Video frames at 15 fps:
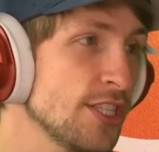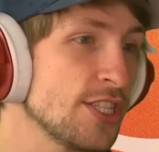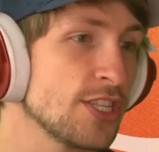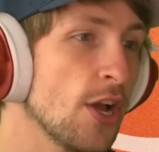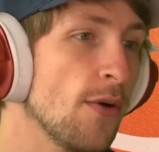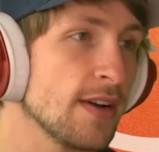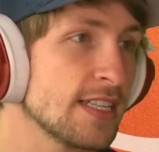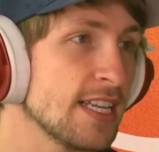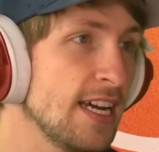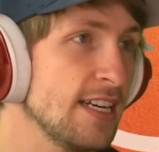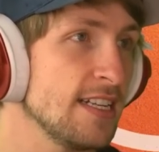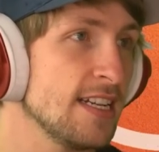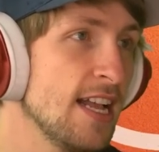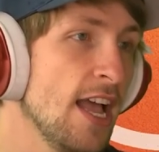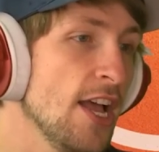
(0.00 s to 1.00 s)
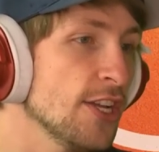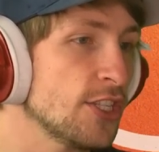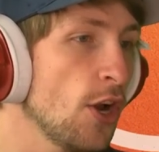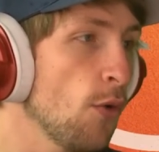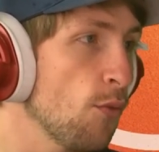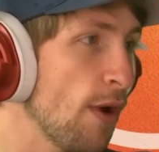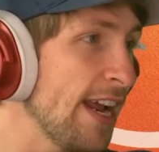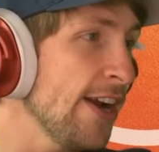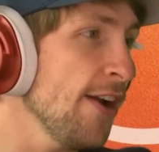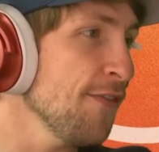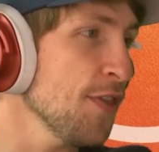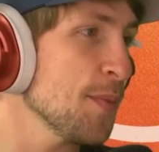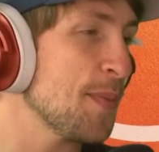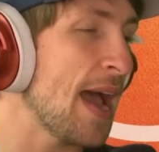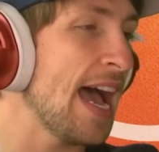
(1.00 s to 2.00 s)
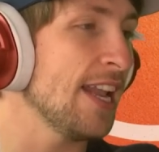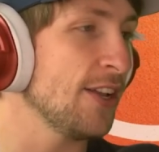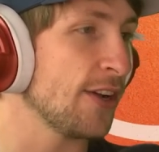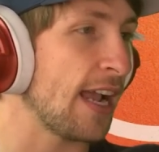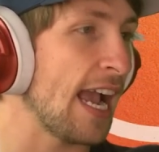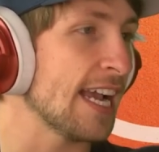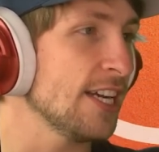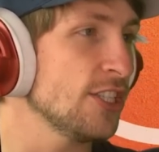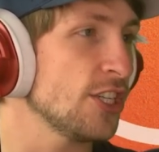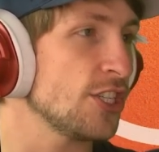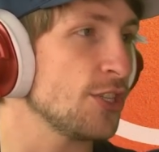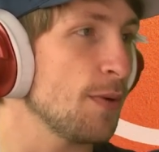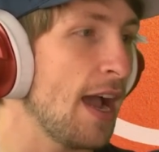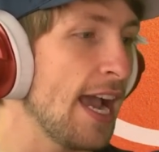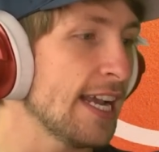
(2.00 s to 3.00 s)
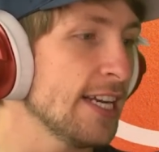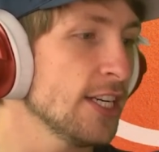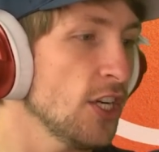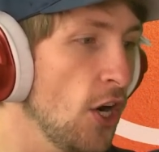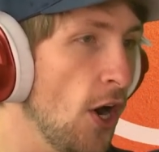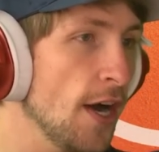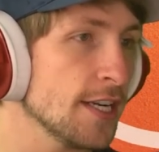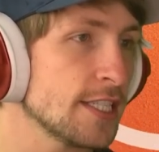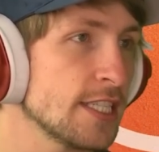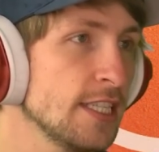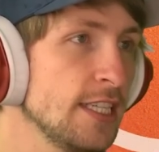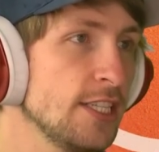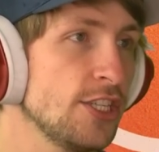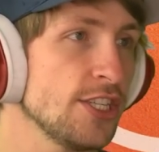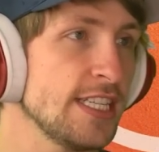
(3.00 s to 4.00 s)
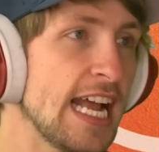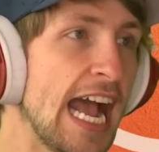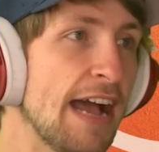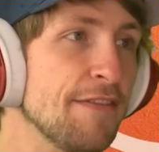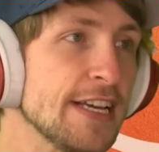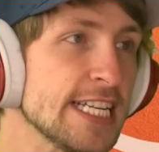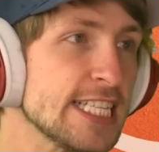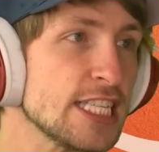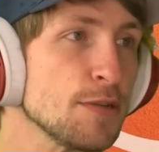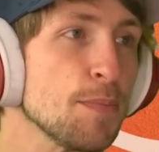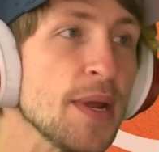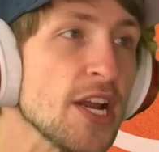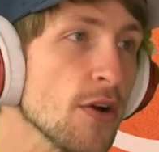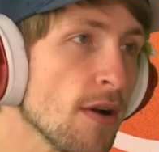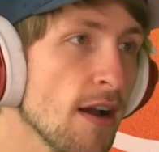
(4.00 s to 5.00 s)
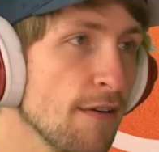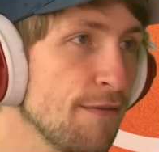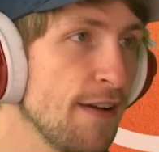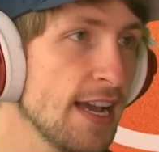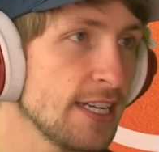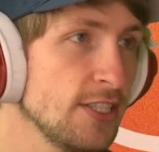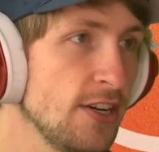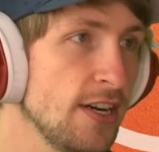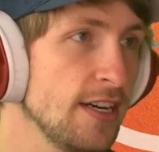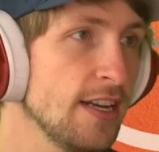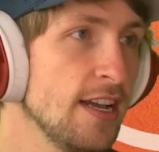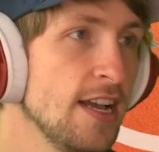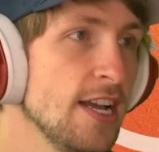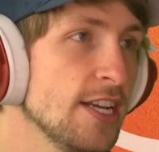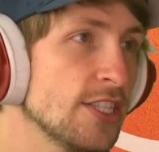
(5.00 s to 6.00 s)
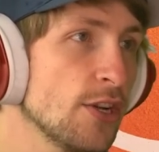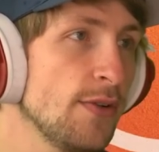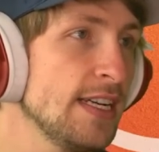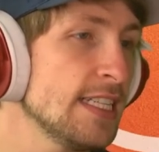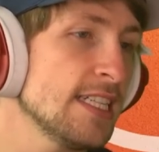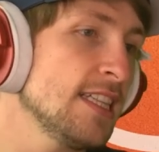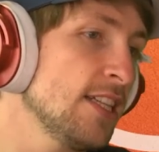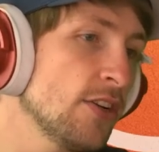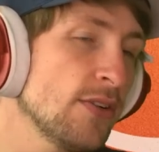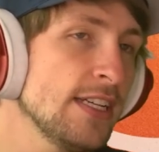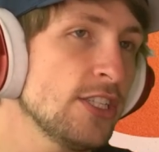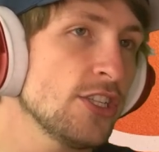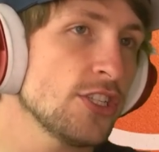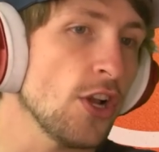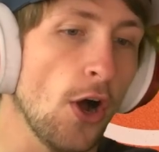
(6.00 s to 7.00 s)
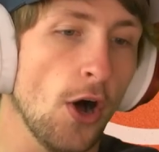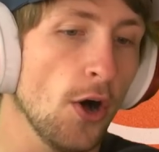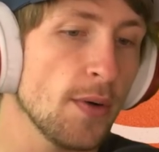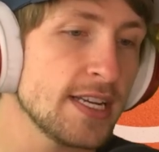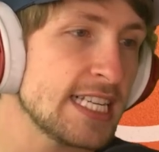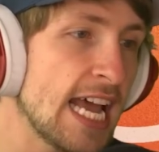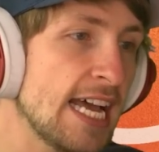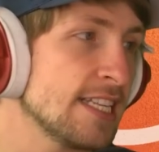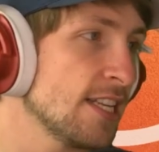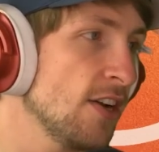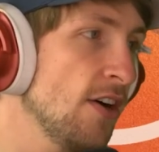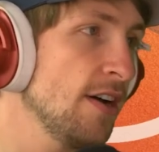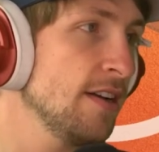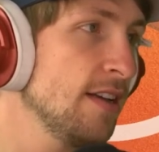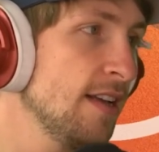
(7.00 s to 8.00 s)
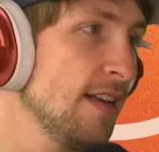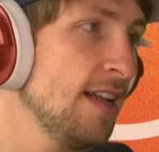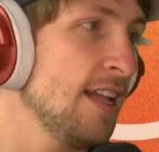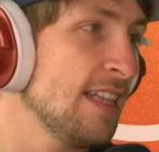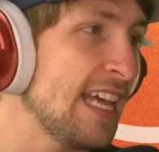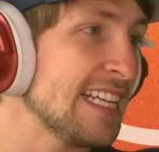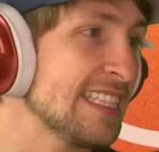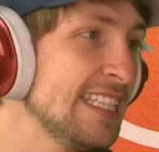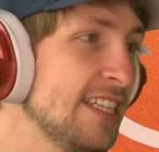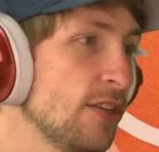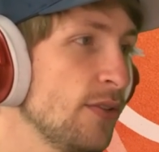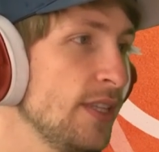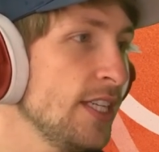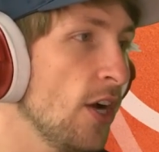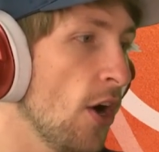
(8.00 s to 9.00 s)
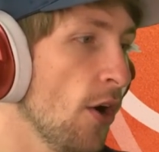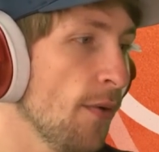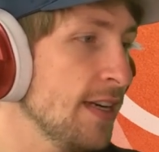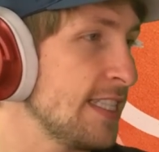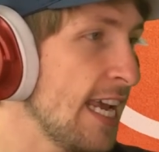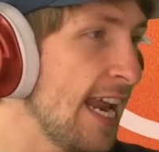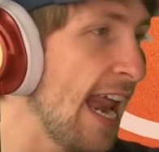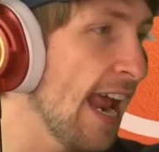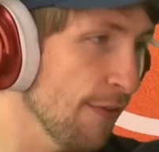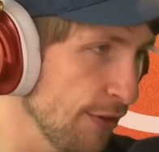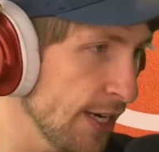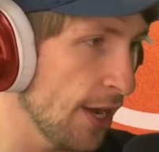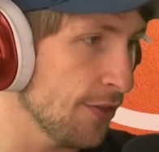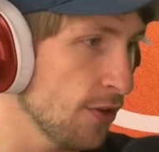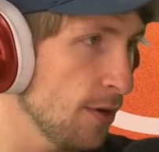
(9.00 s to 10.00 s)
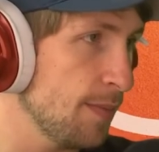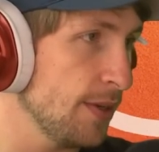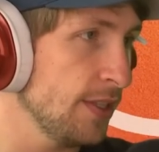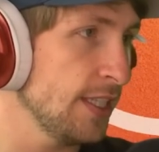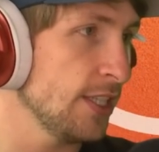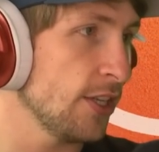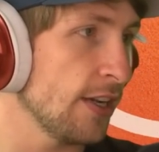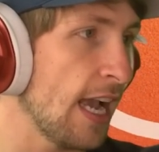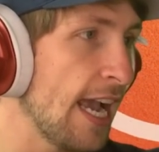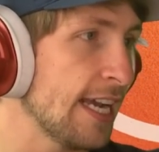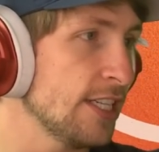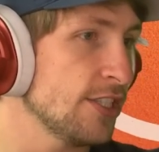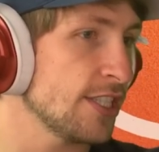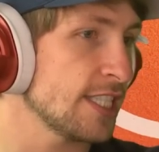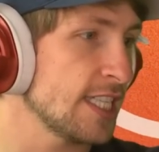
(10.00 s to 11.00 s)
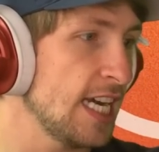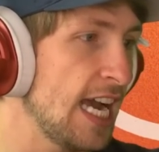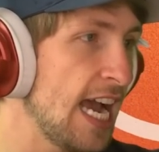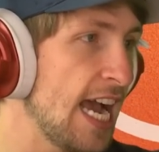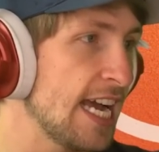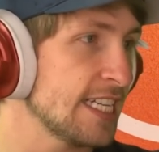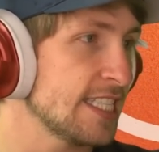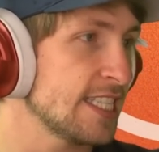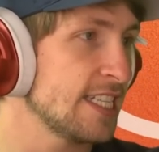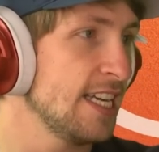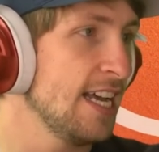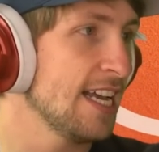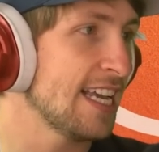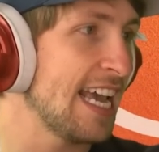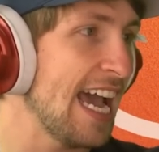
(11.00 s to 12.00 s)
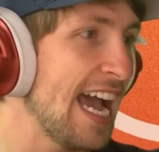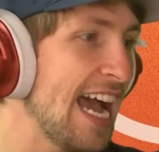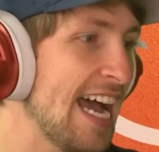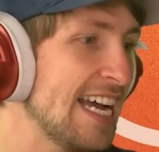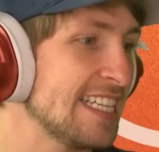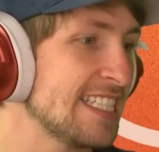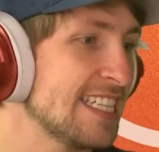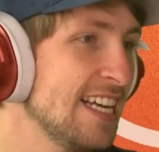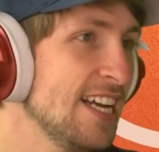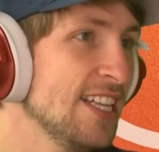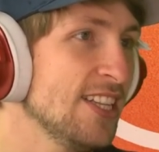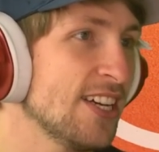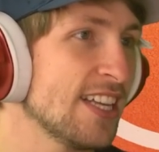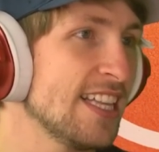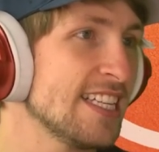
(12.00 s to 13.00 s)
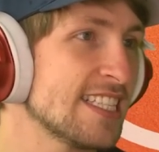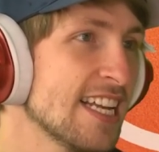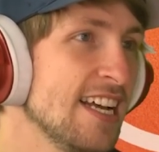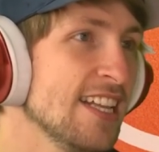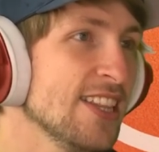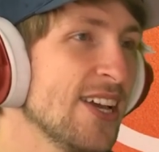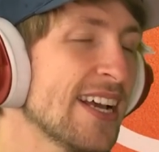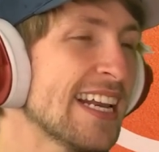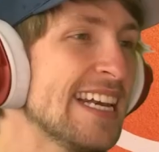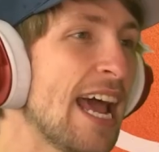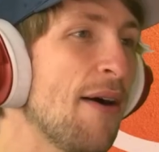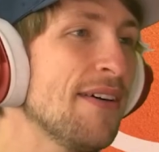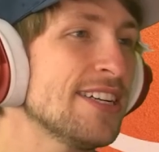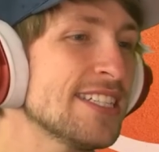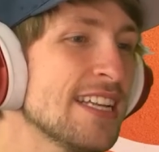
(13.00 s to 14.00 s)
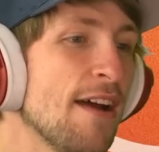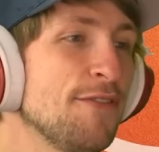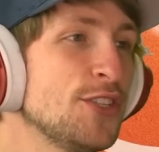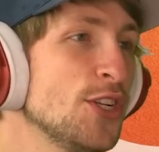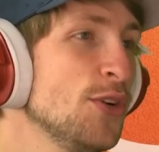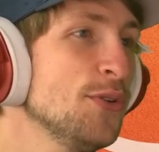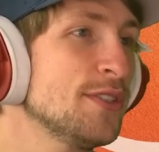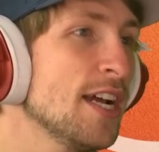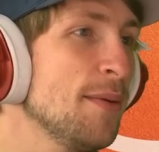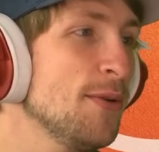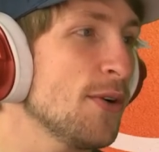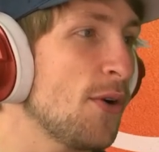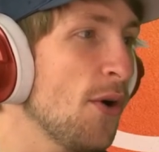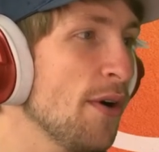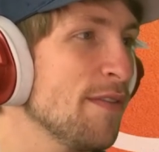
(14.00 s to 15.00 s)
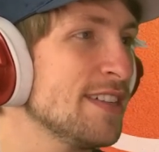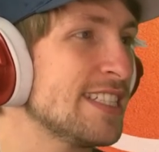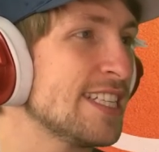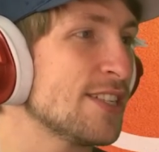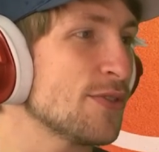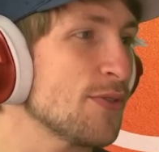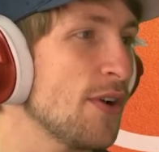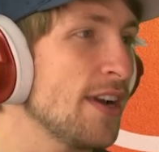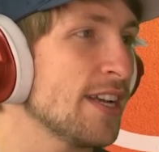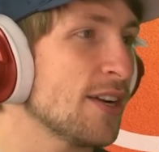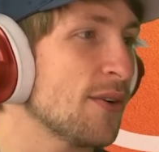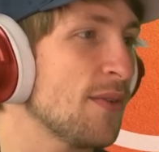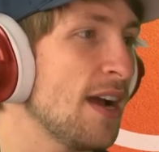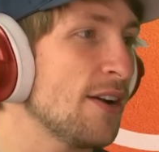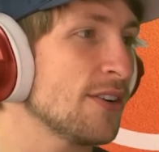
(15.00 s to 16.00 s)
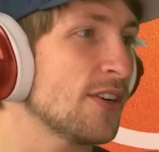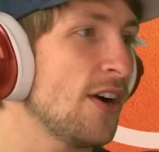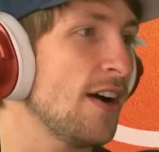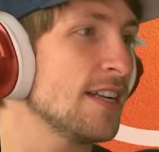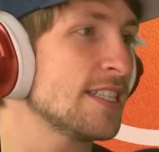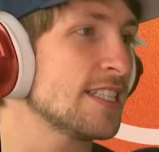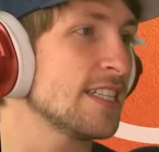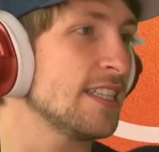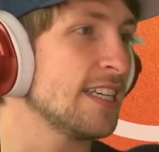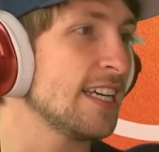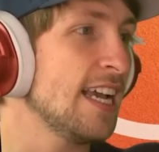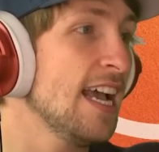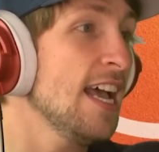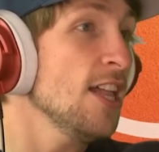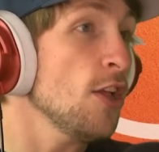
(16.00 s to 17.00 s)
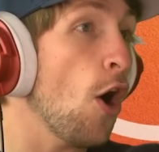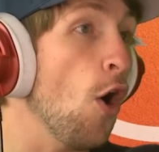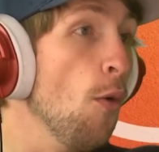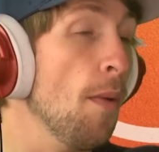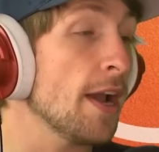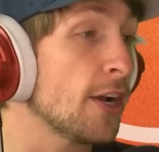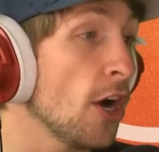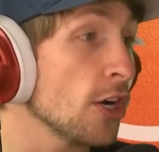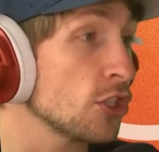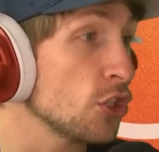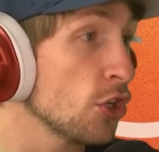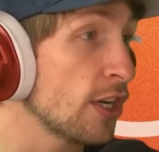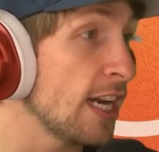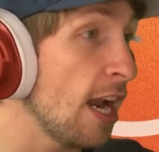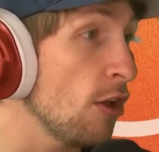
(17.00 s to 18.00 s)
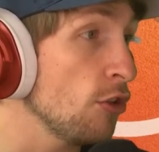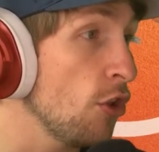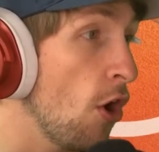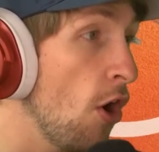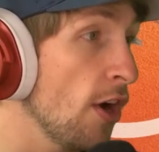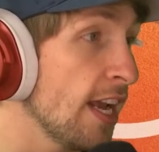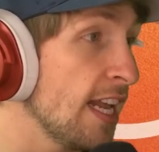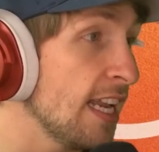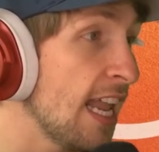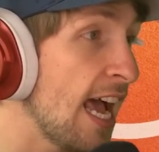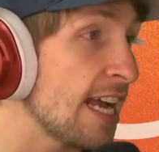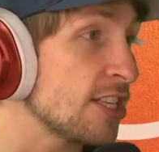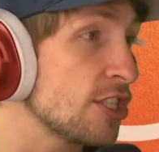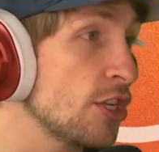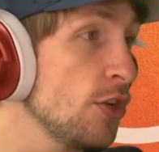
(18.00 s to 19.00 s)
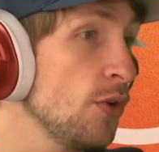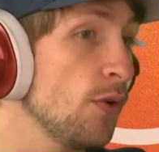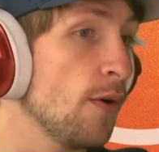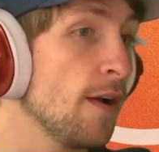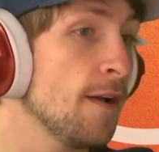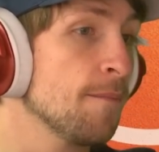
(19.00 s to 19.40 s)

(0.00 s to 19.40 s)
so excited. So right off the bat, look, I could just, I can constantly just have his spear effect on. So he literally just always has it on. Like, literally always. And every other ability, look, I can just cast, cast. Look at this. Look, at, now I just have two double Corvuses running around constantly. Oh my gosh, look at how long it lasts, too.